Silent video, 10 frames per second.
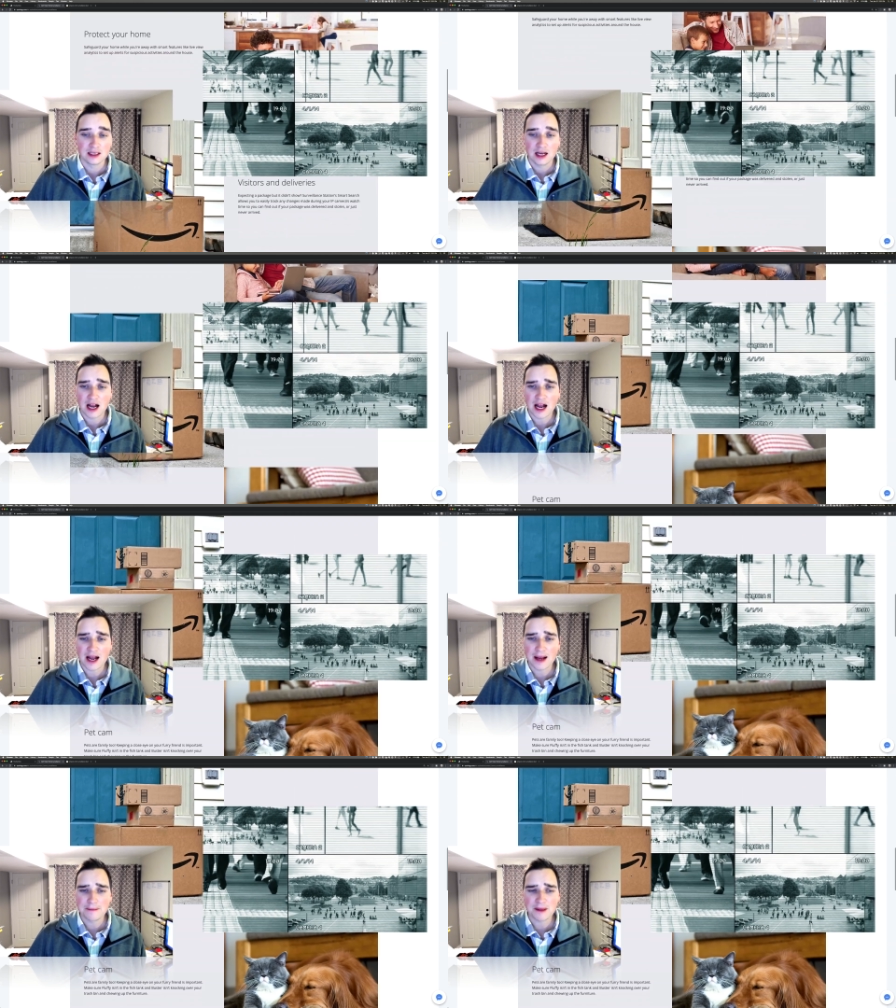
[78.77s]

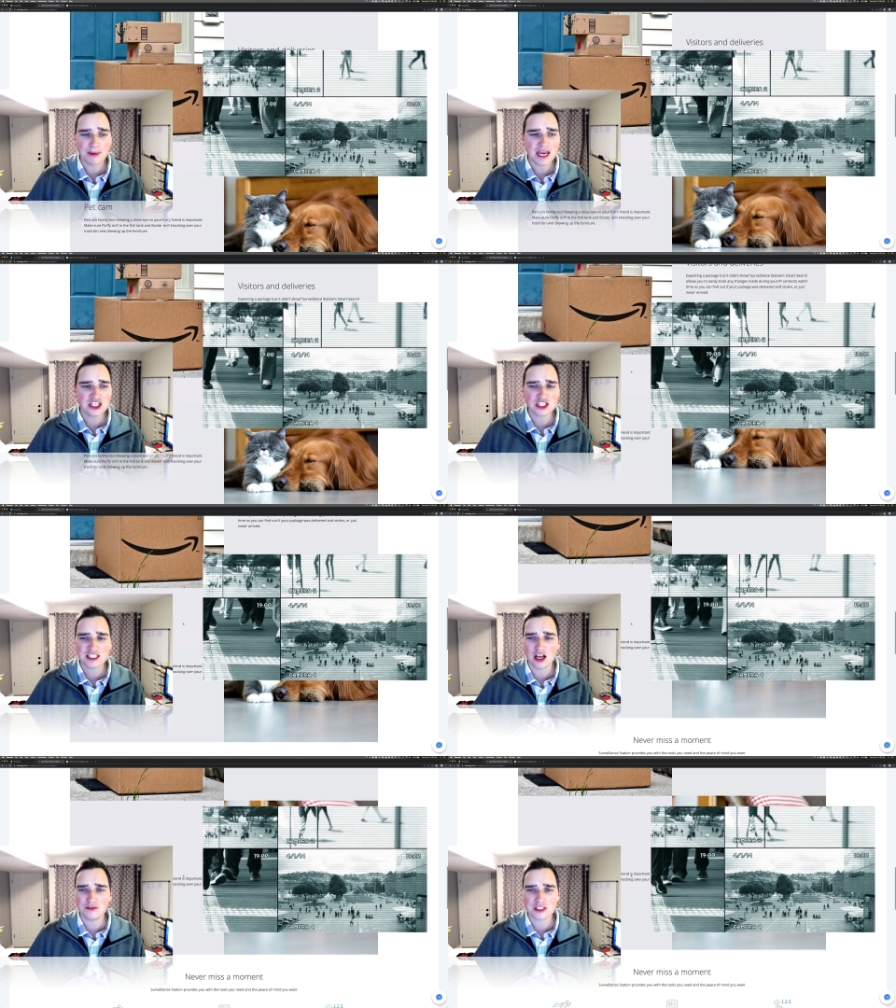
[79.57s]
Um, the page
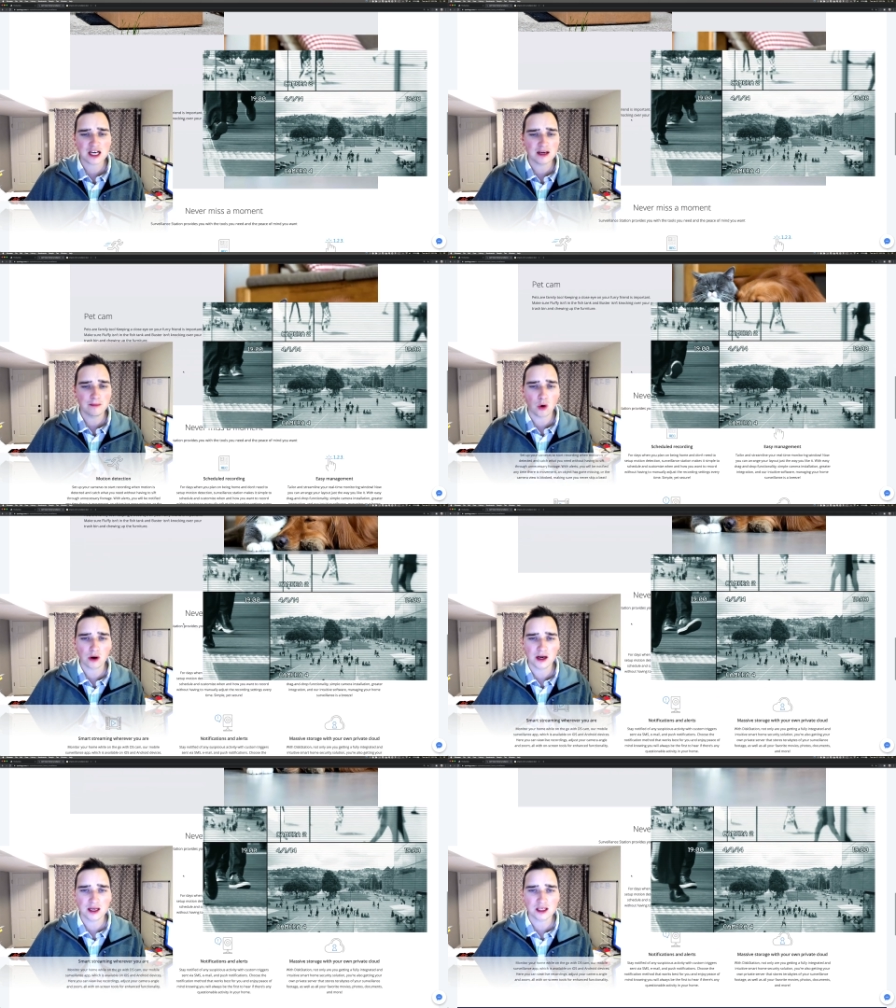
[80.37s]
itself is kind of
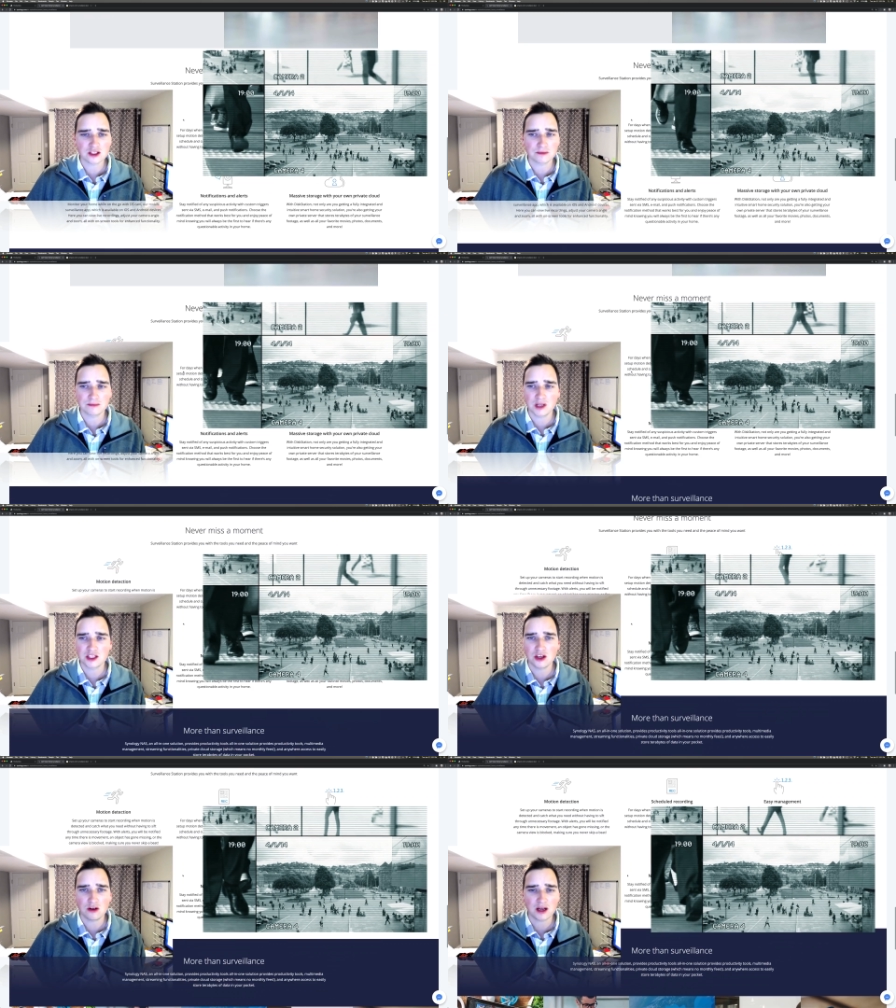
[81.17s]
boring. It doesn't,
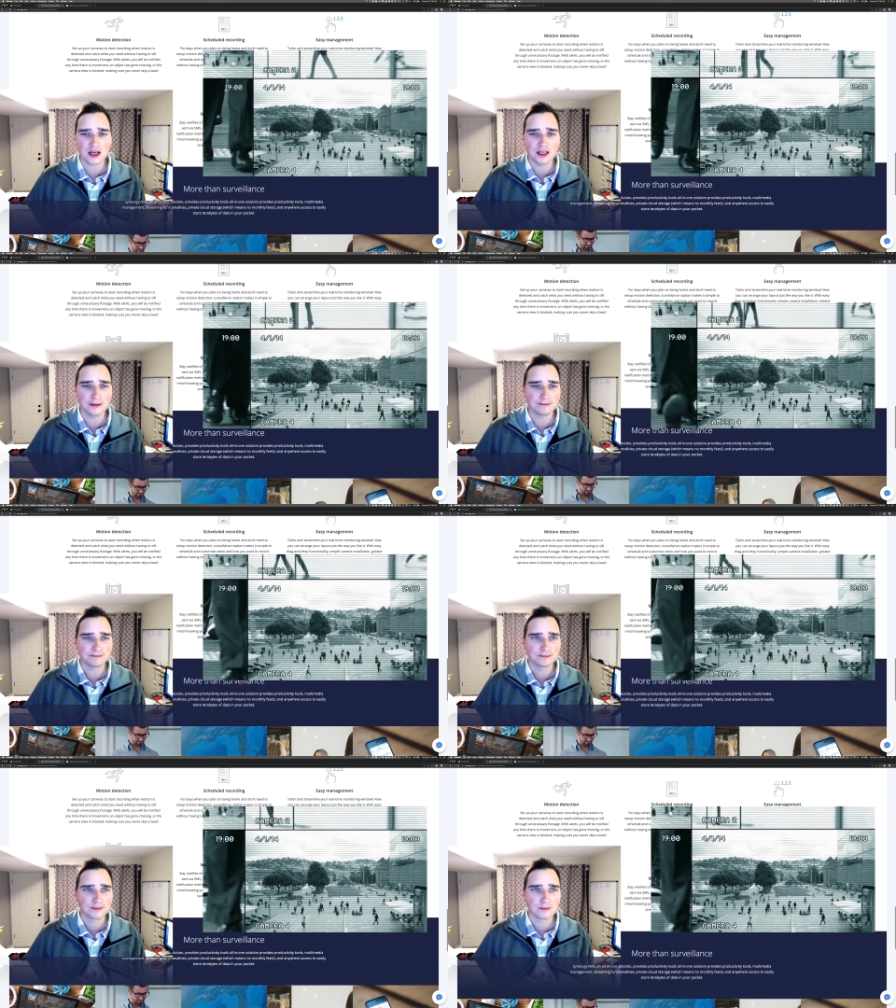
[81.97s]
it's all kind of
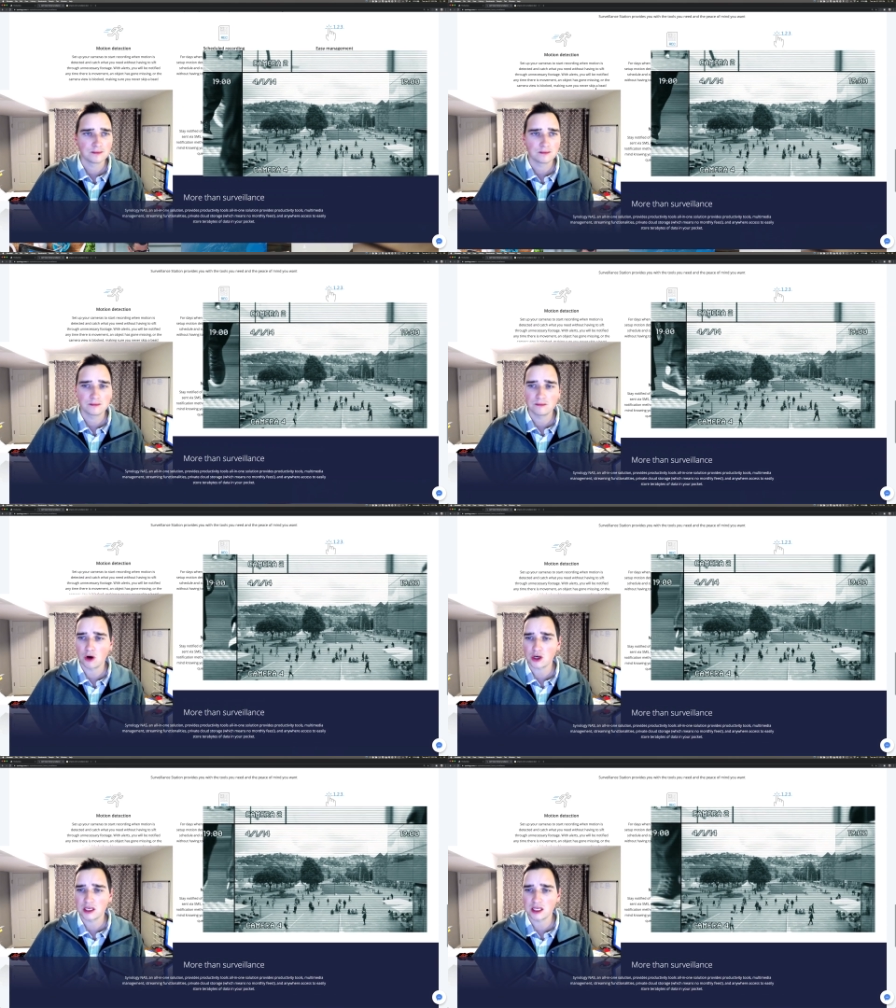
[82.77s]

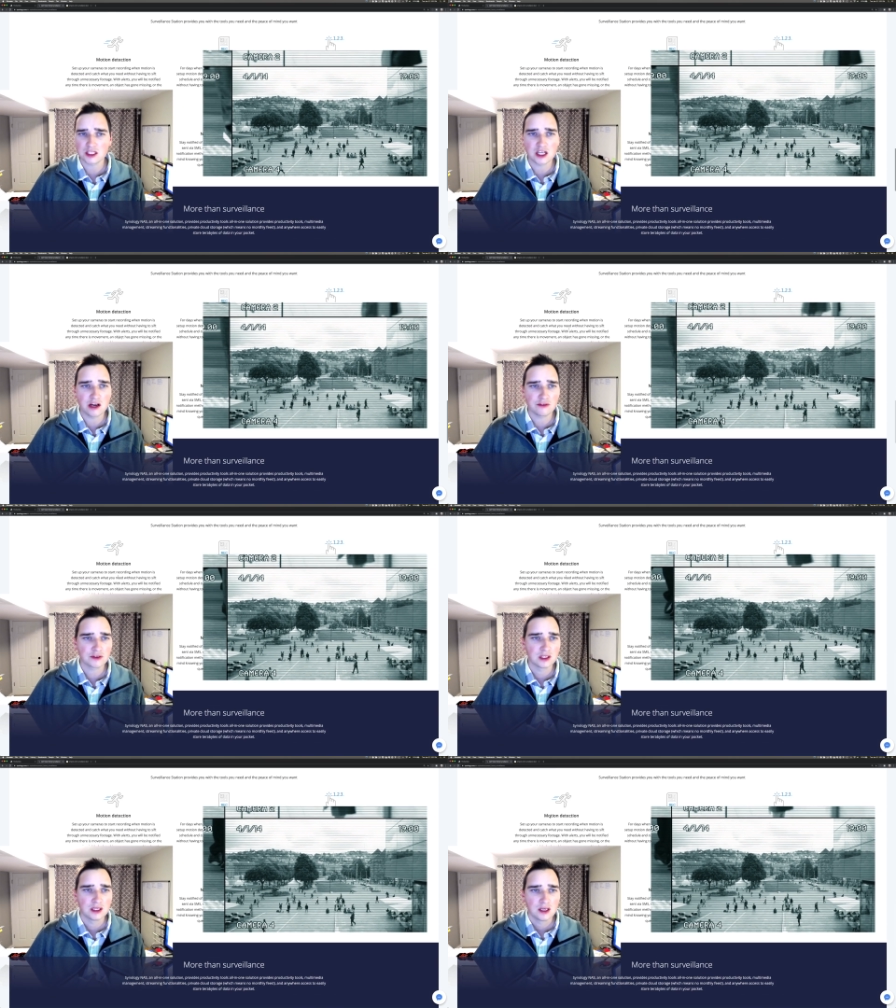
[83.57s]
marketing stuff.
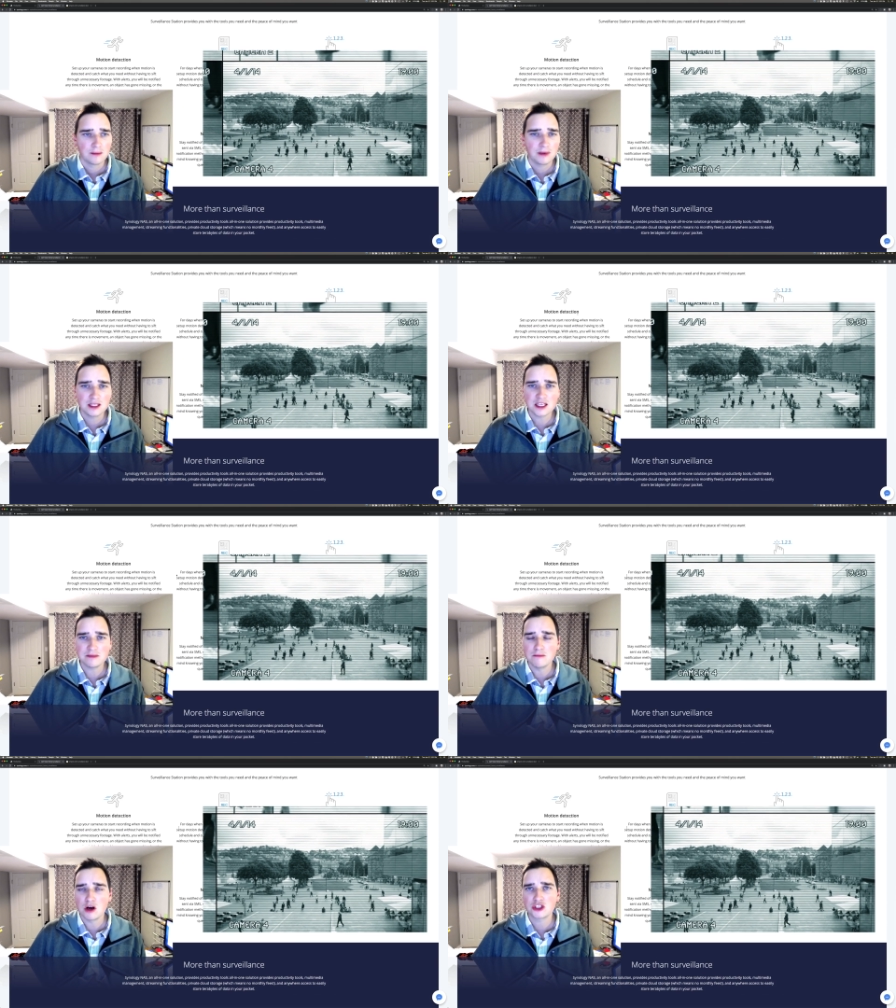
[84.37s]
But it does
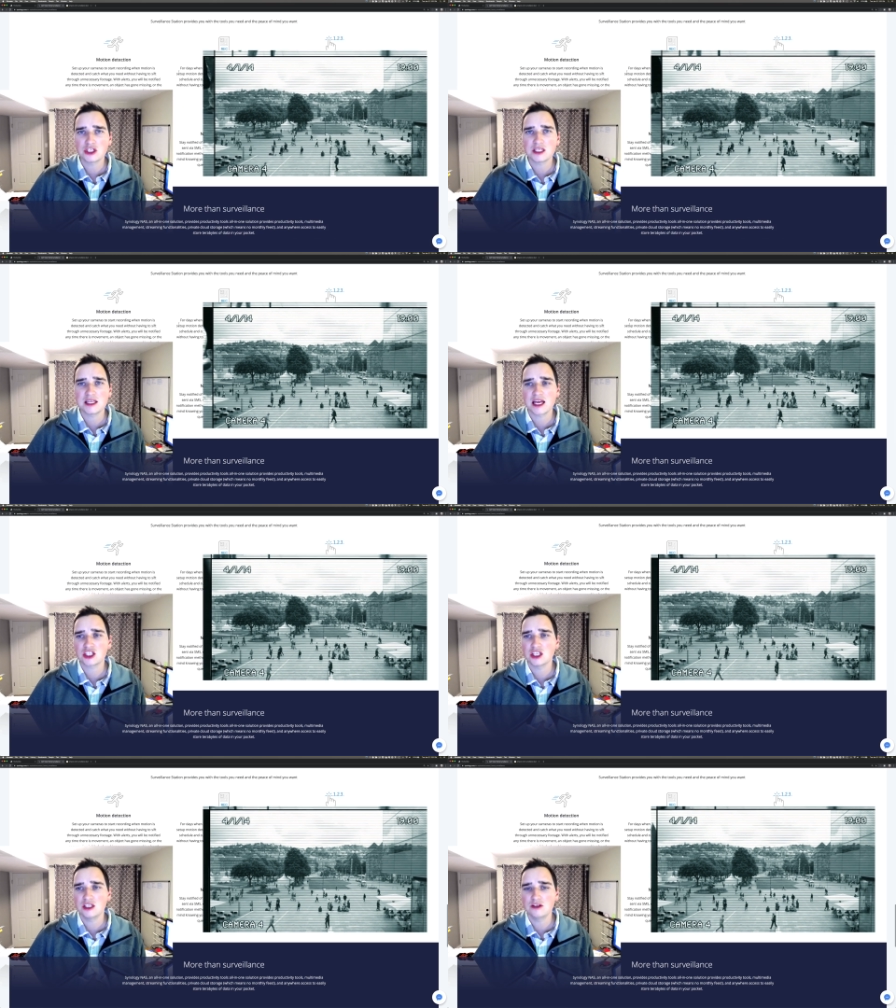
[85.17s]
motion
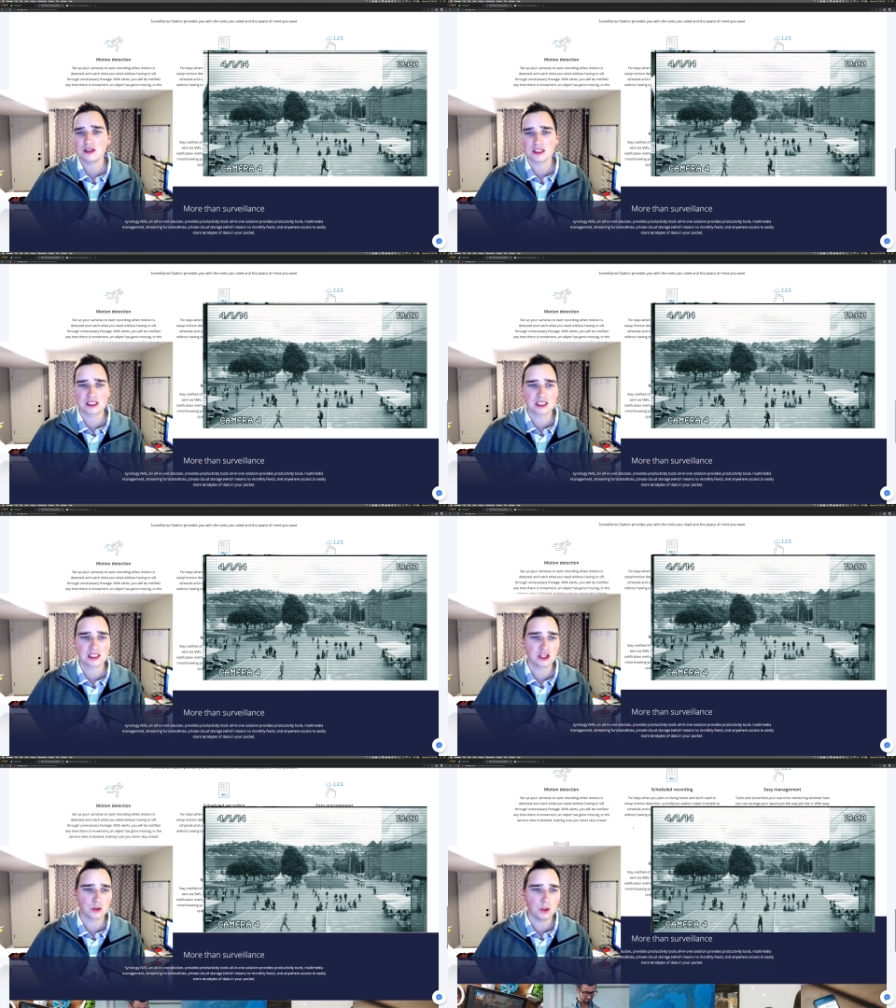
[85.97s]
detection. You can
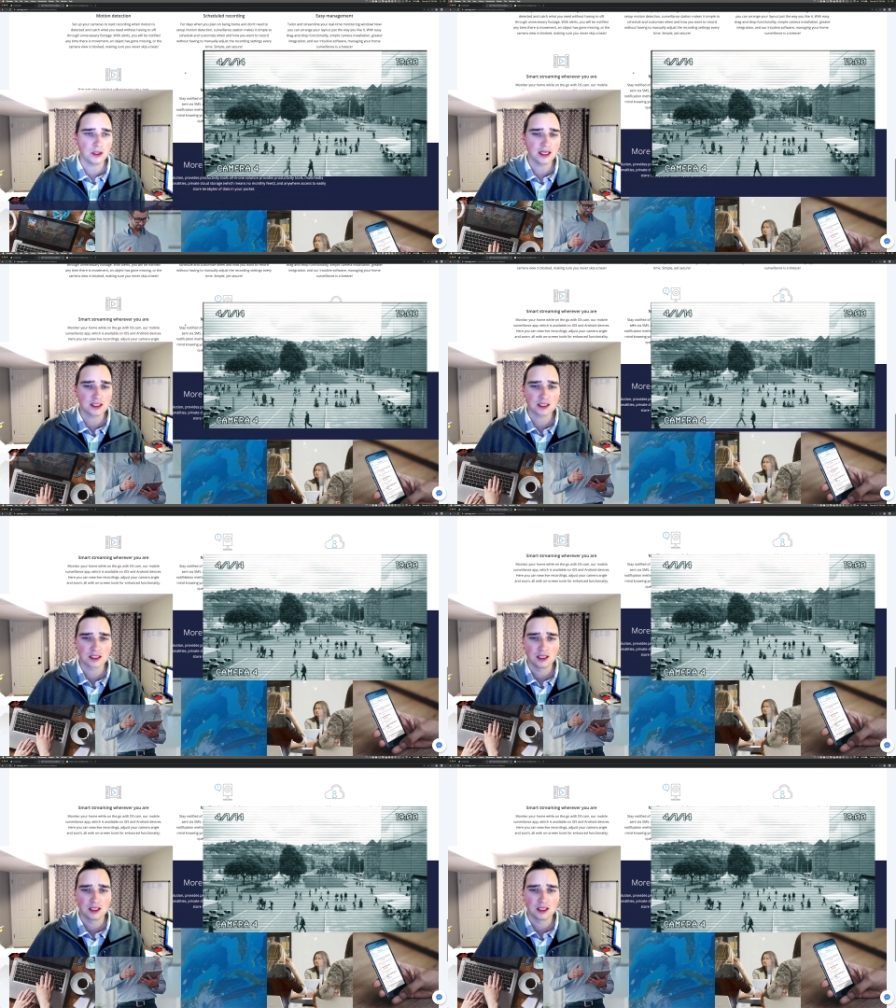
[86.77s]
schedule it.